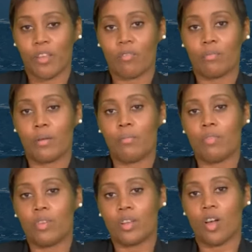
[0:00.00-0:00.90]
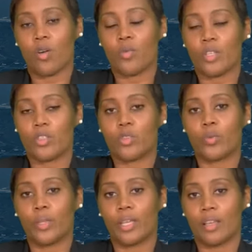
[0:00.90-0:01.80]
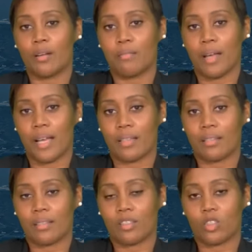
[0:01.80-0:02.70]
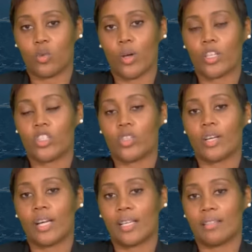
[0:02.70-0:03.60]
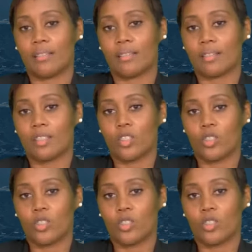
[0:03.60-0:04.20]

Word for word: remembering always to wear your mask, to wash your hands,